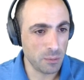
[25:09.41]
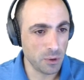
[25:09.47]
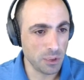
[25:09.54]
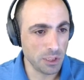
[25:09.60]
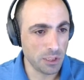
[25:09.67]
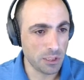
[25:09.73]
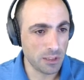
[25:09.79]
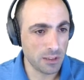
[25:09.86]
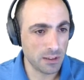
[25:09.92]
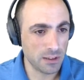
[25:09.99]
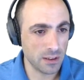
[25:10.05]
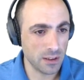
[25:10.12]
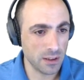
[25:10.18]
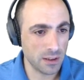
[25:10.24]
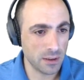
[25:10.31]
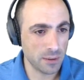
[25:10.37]
looking at
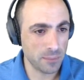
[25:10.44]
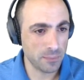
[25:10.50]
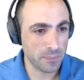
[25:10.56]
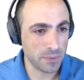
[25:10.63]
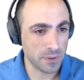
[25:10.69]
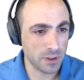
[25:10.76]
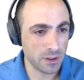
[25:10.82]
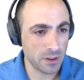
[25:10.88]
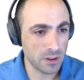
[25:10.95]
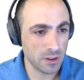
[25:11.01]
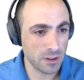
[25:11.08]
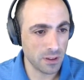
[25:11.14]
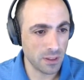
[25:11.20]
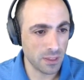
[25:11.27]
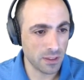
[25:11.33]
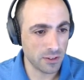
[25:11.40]

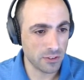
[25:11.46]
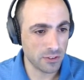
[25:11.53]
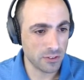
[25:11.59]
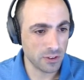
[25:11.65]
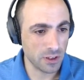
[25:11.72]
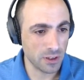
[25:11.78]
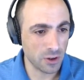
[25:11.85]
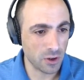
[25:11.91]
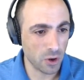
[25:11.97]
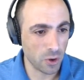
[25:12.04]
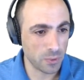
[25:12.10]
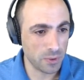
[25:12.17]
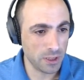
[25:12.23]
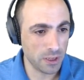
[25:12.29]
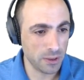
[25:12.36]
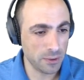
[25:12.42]
this
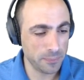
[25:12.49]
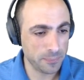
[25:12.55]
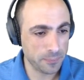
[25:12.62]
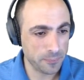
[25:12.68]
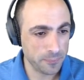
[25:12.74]
code now.